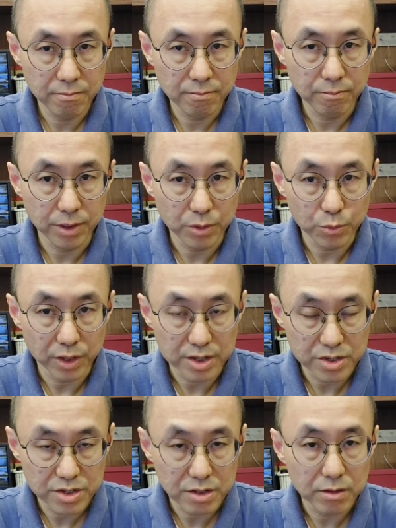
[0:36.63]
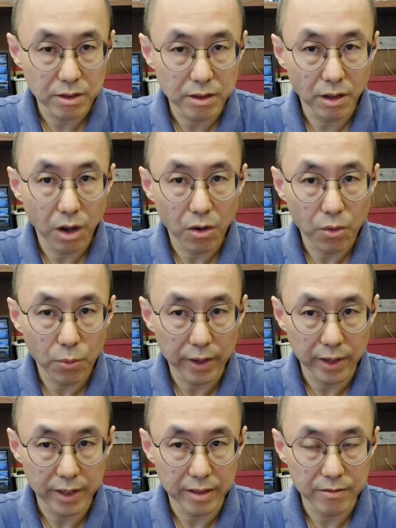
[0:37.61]
but we are still a long
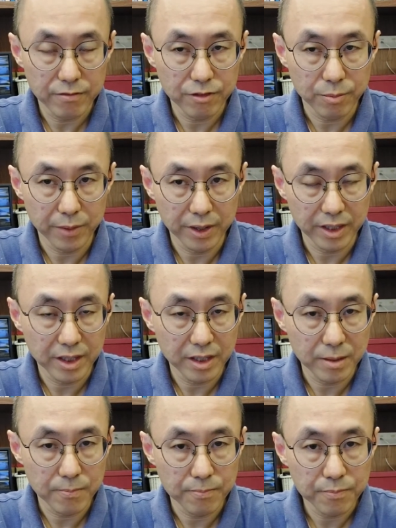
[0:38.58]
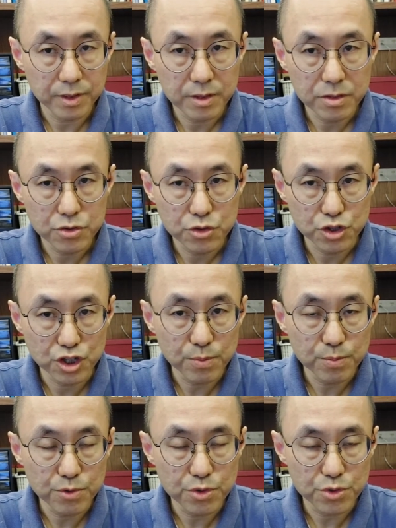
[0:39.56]
way from making them
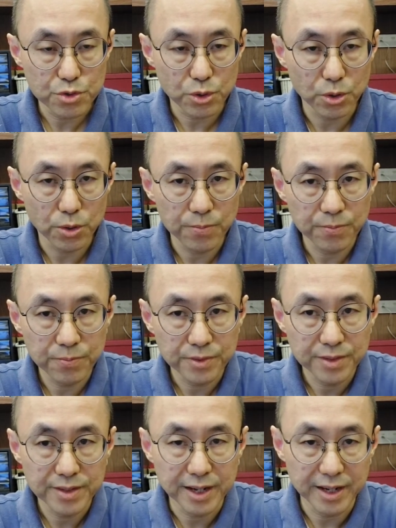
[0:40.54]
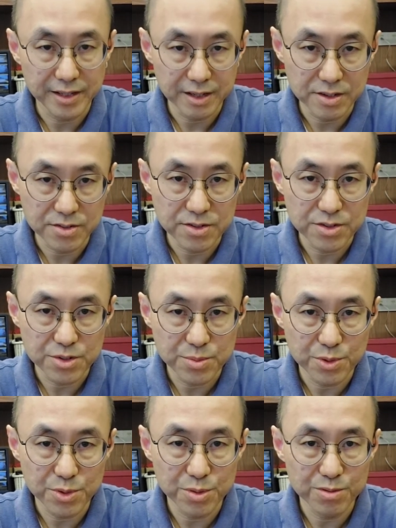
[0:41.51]
cheap to store and easy to move.